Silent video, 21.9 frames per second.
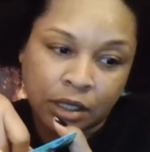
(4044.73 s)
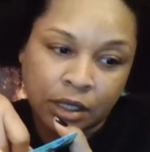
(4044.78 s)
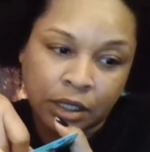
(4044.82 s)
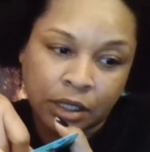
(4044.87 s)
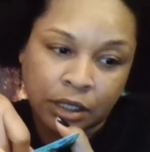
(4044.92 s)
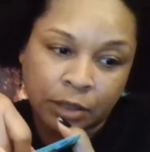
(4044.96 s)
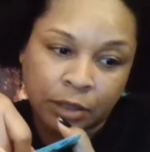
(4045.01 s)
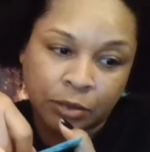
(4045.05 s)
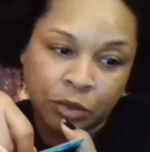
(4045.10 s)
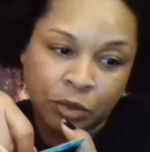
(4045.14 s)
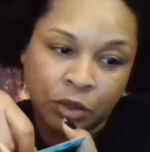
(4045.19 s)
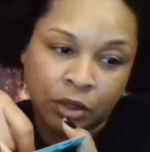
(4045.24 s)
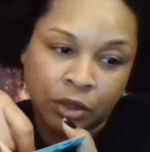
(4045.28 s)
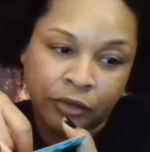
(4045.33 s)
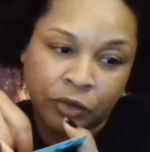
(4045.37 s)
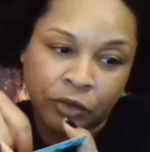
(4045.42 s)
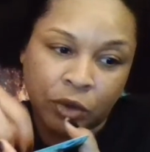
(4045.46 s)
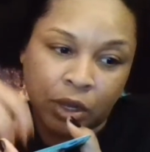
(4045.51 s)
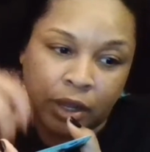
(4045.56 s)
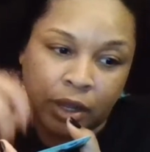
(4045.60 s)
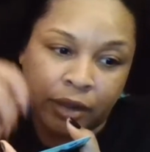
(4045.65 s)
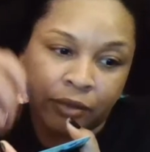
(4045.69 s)
If
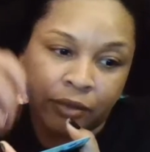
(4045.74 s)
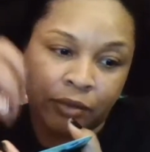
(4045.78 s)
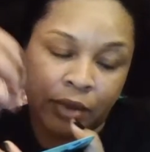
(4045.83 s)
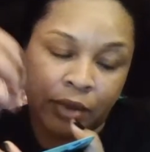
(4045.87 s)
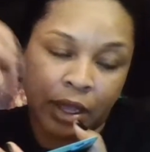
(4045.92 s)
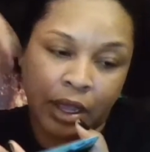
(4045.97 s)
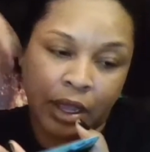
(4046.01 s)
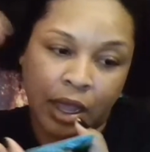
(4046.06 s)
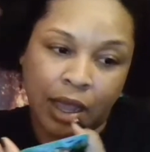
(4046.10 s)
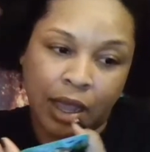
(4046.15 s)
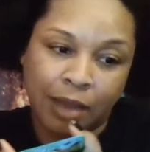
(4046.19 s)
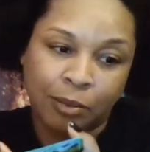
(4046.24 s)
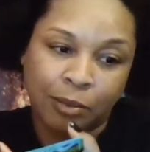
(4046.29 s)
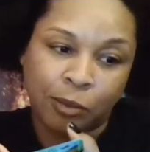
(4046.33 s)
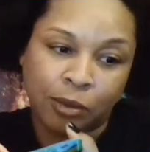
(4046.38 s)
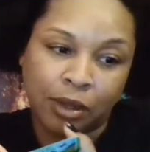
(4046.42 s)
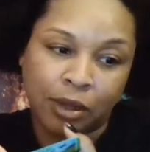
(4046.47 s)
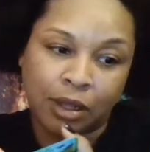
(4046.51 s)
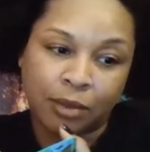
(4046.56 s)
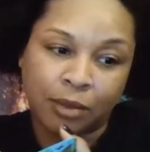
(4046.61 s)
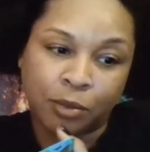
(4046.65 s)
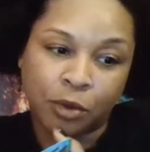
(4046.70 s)
you have like high
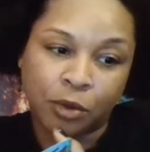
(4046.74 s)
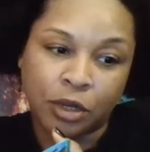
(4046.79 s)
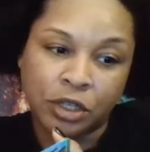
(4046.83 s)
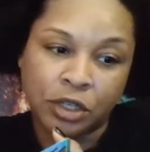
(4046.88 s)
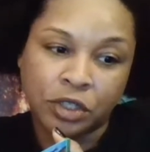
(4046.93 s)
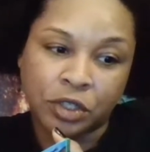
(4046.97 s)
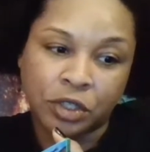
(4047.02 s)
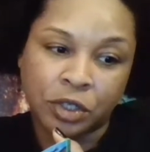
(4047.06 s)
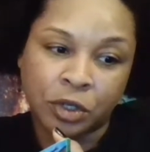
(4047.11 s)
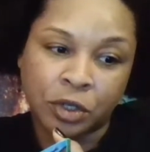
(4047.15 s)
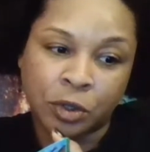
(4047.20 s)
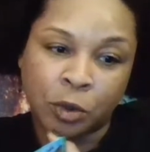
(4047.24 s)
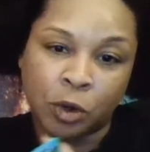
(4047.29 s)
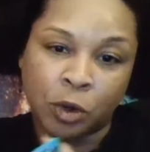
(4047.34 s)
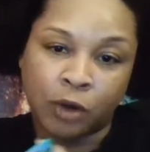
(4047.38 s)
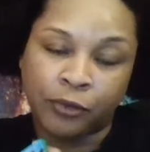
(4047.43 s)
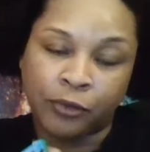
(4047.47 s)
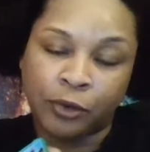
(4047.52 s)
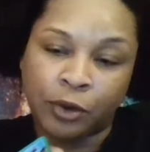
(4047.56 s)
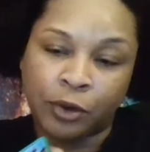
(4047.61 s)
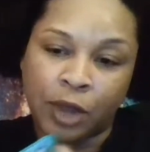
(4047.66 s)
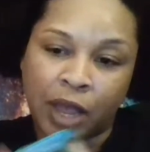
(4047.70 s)
blood pressure, or
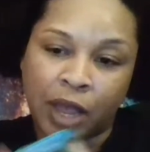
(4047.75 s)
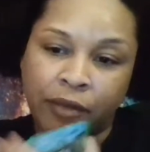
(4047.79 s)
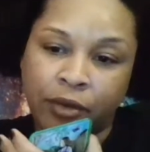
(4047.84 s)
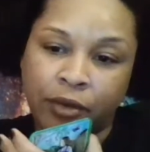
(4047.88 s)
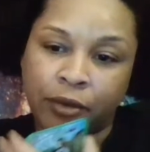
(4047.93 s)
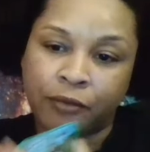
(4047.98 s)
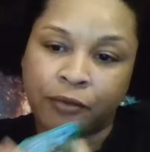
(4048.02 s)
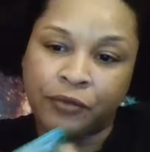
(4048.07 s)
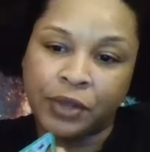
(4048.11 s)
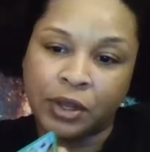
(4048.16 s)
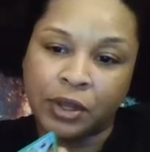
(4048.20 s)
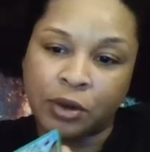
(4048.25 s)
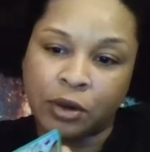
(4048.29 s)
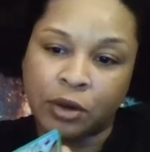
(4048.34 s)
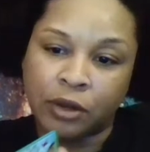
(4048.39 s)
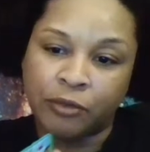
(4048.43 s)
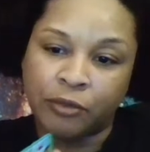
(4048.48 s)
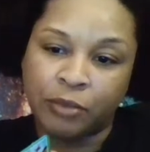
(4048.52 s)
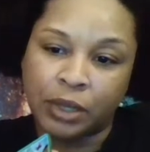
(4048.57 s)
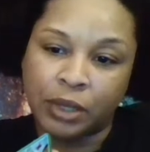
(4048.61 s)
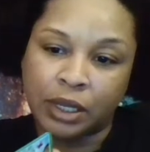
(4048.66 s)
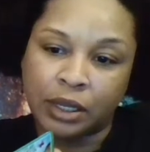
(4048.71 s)
if you have a fear
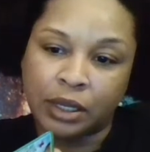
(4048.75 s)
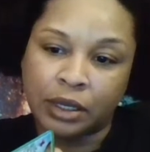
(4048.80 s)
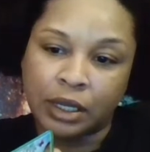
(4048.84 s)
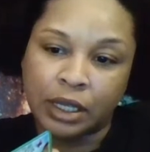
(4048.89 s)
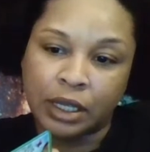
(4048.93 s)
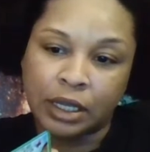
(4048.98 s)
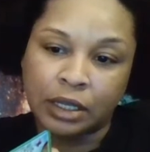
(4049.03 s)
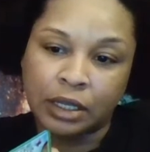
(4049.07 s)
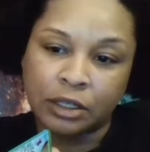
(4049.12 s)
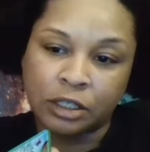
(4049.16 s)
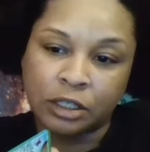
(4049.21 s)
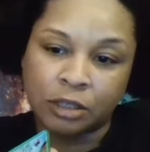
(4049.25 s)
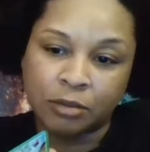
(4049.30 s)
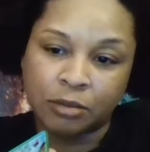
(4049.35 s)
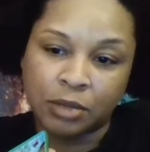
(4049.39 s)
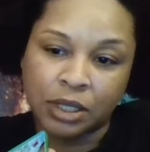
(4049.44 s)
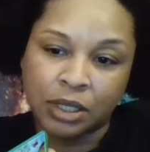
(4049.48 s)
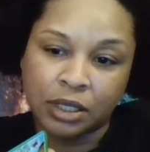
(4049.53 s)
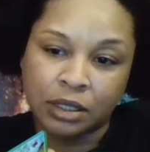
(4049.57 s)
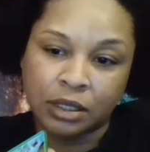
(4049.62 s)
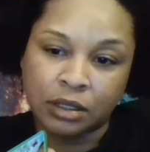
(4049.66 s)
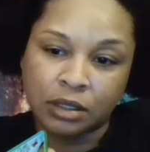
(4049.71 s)
of being
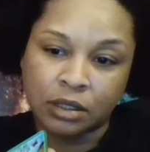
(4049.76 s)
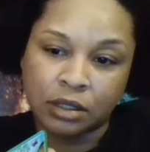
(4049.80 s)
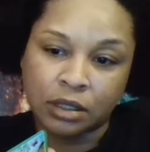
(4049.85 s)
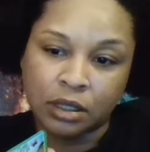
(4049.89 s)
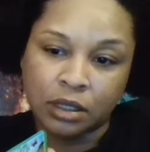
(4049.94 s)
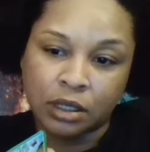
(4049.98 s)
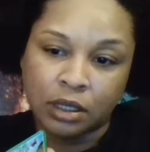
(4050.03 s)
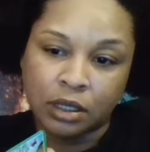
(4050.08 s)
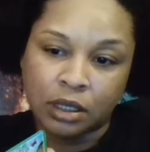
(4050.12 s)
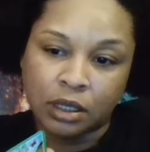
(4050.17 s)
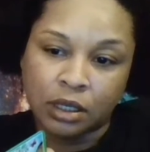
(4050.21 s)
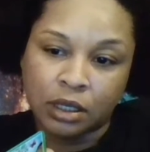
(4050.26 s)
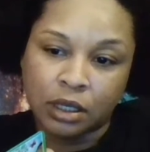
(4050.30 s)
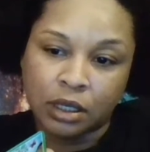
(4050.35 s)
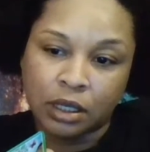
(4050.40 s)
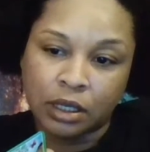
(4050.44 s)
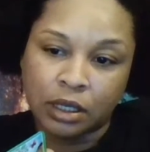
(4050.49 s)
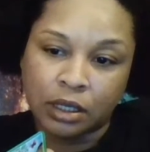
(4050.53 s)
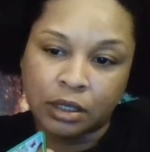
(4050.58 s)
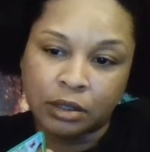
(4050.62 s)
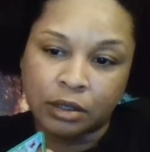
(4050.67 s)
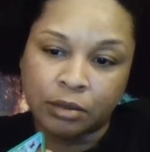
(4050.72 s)
intimate
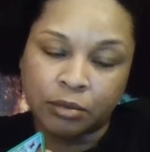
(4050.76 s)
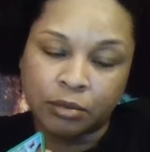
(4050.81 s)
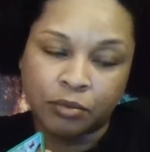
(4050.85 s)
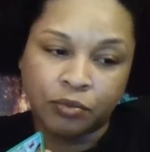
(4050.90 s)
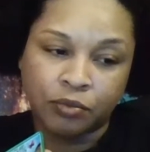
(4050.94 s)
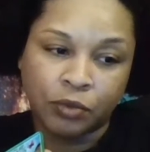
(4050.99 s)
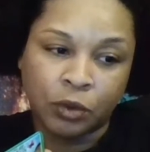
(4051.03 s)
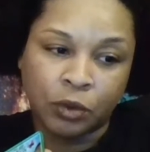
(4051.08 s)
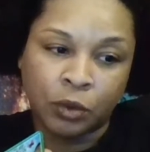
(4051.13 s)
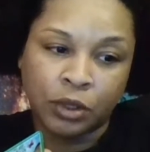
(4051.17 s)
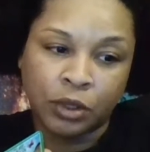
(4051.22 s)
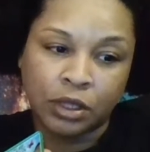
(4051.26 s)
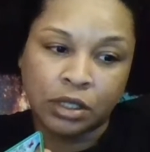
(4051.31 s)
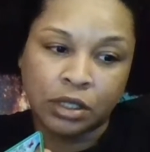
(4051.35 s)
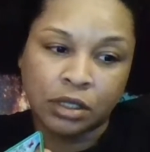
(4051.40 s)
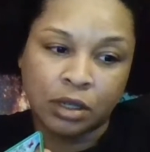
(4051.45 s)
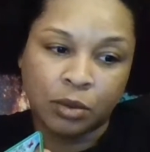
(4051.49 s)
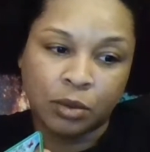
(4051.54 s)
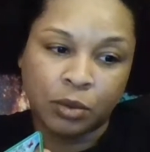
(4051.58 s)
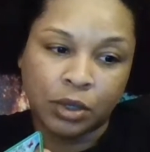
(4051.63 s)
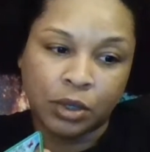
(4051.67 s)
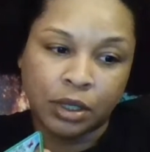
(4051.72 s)
with
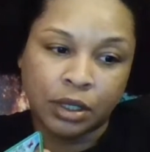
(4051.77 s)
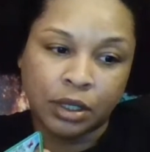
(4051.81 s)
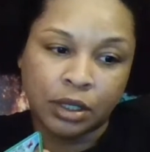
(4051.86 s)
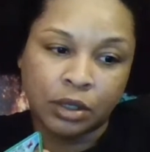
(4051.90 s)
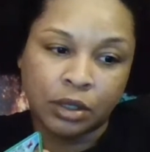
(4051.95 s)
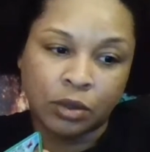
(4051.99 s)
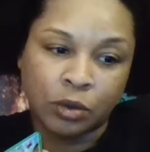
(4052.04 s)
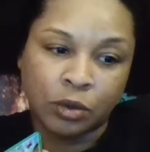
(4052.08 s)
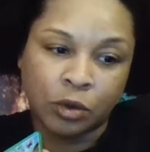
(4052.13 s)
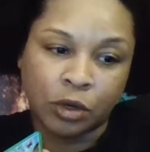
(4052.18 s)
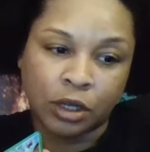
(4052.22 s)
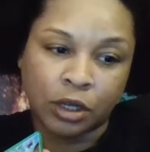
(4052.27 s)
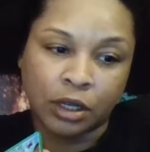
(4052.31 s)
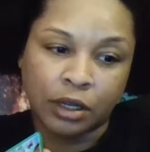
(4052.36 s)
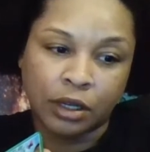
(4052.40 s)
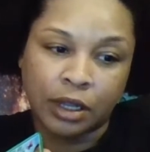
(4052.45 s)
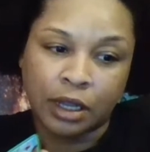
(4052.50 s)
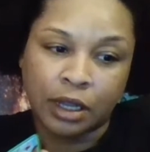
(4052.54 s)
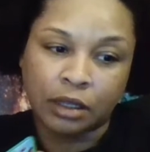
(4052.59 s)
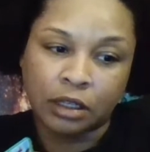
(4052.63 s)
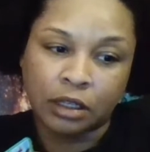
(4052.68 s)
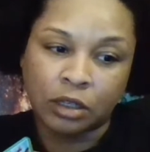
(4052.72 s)
someone or
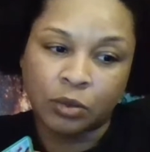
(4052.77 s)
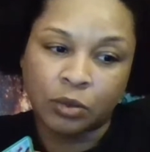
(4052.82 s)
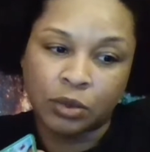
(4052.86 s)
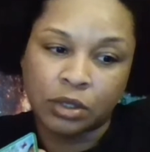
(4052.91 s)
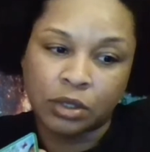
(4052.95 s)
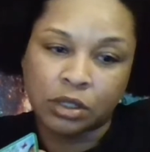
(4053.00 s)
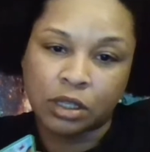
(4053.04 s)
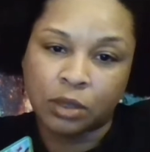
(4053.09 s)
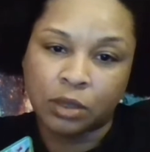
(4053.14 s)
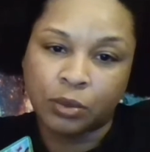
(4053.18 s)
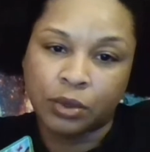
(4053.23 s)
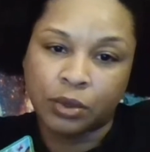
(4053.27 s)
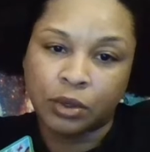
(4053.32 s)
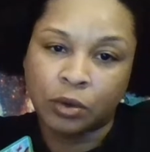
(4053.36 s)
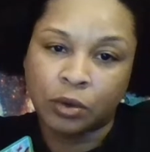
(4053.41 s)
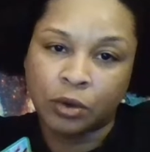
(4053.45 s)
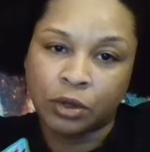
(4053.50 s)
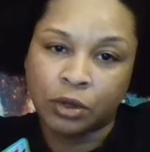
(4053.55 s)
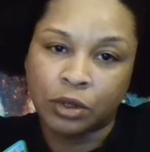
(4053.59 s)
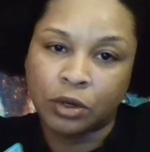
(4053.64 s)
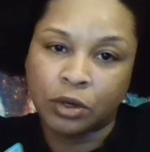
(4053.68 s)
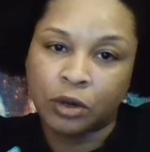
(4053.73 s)
connecting with someone,
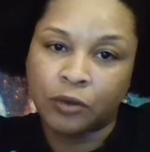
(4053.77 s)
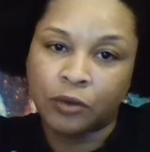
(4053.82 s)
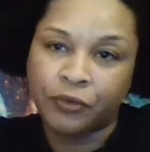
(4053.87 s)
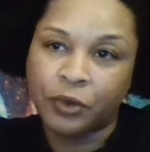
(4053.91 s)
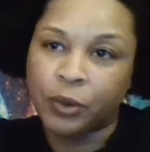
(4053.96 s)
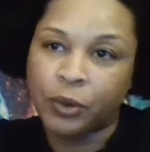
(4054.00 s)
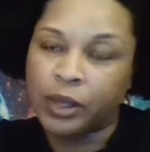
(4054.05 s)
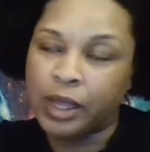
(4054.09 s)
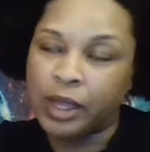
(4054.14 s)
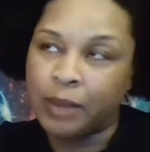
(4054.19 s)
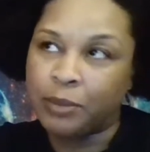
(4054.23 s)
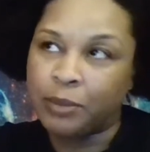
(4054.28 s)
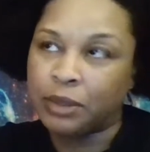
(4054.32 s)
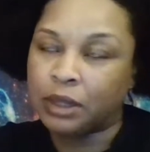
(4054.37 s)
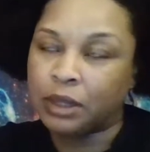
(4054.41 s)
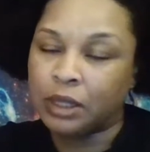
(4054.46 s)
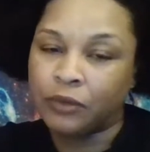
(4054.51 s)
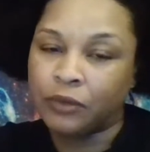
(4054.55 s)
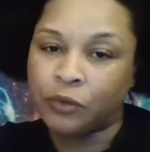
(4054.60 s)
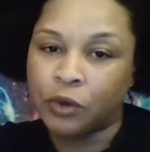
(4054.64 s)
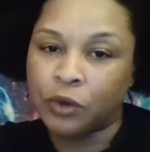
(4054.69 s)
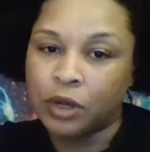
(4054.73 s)
or you don't feel
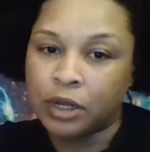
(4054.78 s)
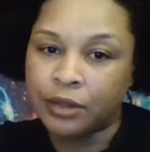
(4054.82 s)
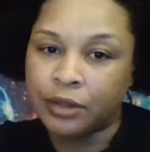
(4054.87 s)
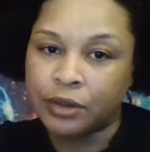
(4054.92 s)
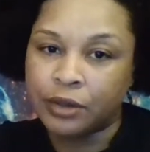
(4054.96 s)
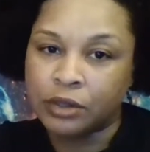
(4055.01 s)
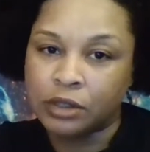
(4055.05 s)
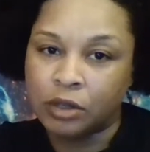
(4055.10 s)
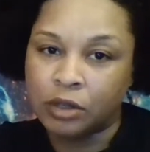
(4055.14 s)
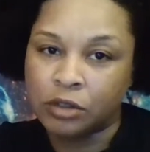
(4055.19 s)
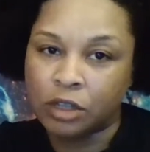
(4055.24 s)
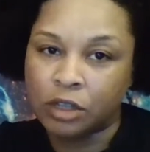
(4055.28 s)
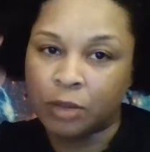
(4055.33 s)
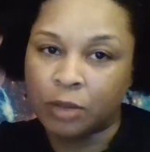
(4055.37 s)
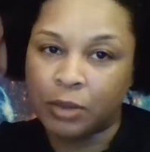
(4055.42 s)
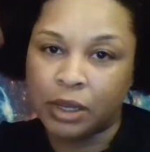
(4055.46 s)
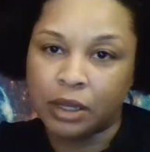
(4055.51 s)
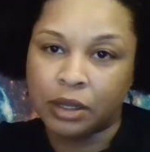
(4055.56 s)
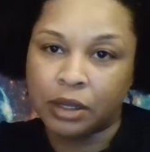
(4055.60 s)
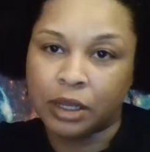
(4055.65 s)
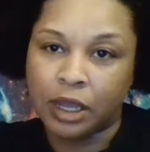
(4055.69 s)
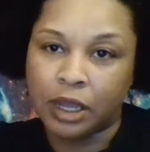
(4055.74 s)
empathy for others, those could
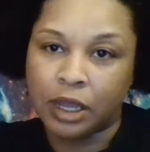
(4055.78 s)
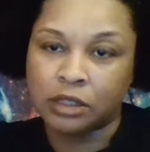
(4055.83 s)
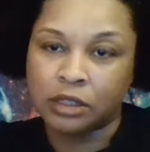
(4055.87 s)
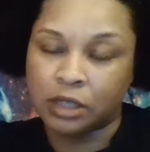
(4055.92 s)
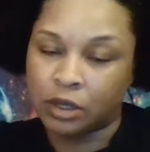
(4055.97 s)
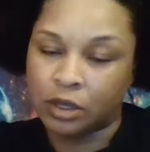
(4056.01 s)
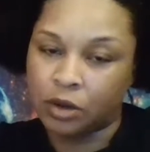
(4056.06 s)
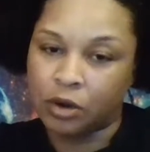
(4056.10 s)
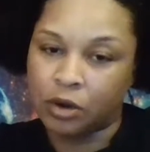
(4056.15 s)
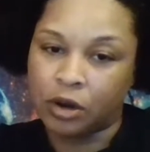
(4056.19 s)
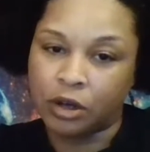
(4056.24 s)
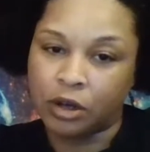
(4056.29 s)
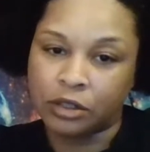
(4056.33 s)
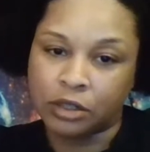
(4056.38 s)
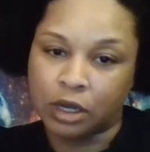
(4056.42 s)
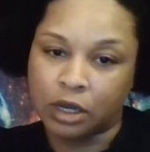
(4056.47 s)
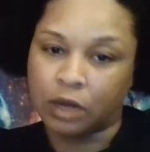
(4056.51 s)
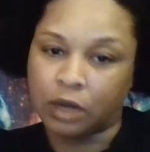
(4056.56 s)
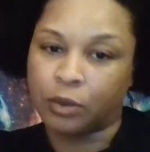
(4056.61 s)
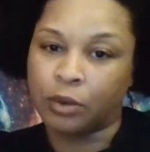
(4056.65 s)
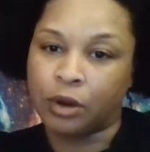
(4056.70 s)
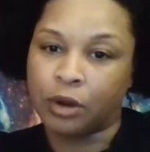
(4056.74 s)
be indicators that your heart
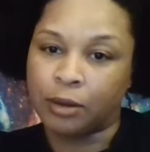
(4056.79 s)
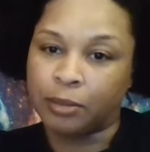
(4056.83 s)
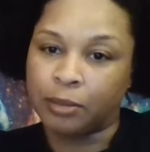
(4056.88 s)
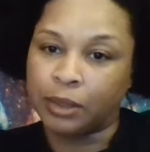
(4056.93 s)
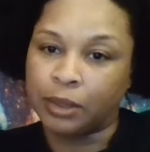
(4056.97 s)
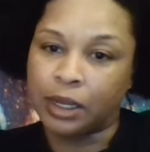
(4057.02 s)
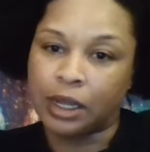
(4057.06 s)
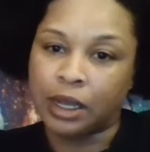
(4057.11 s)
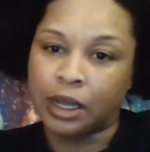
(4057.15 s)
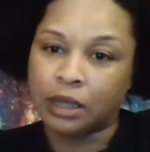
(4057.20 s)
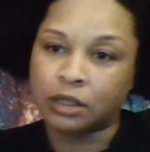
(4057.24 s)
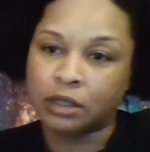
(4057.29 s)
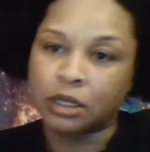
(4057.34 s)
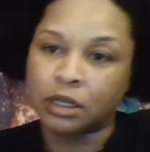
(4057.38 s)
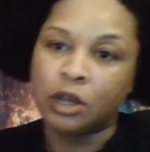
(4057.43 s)
chakra are blocked.